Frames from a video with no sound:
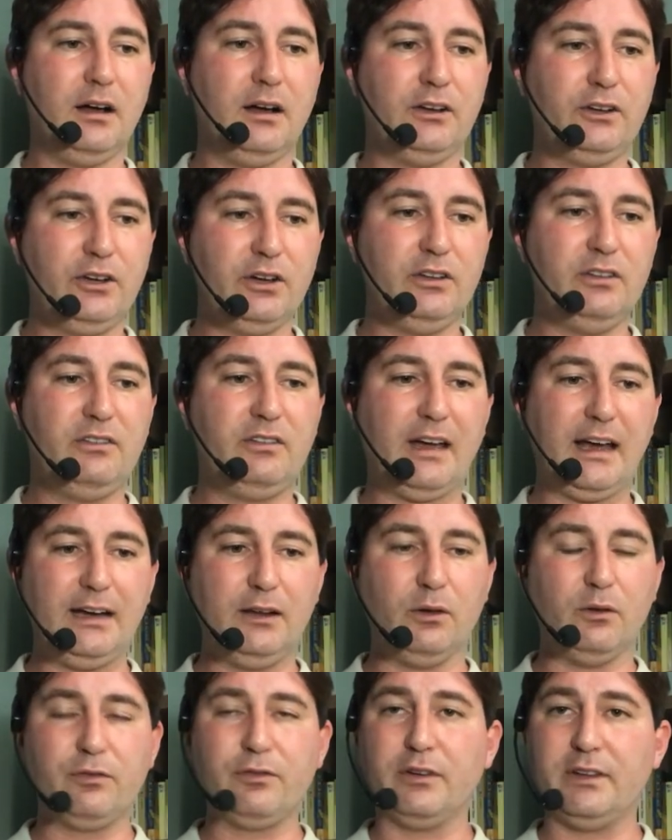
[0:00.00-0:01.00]
a good
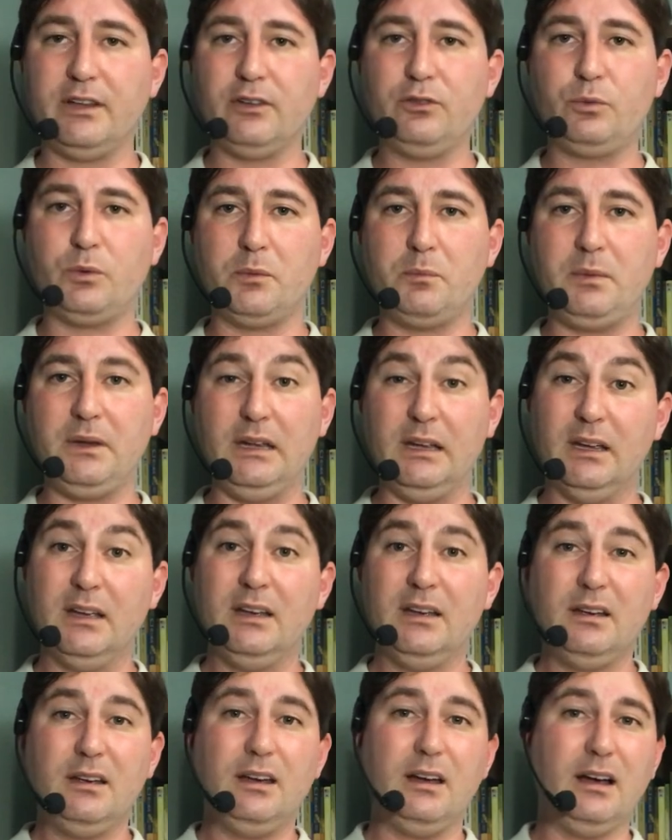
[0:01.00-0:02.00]
title for this would be
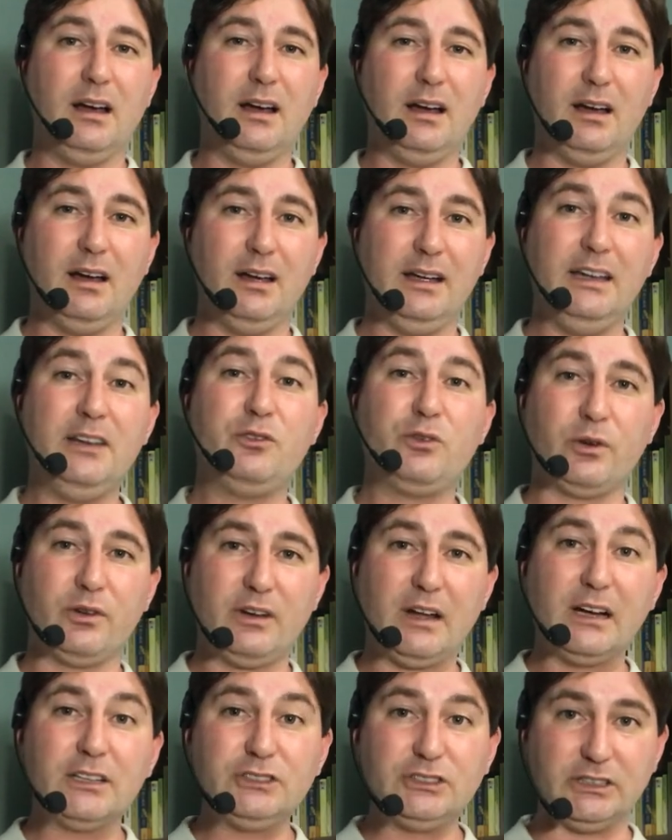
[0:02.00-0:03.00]
uh,
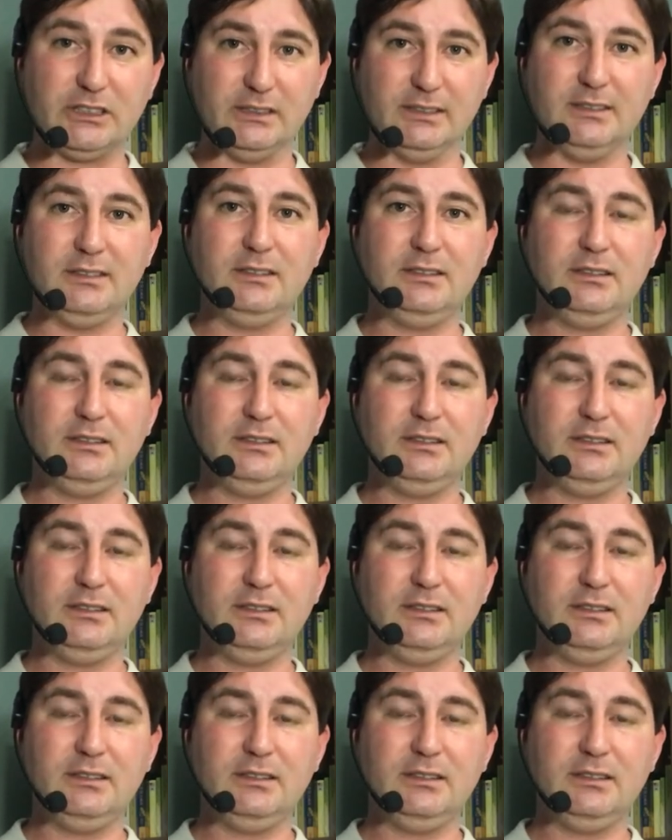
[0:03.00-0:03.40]
Introduction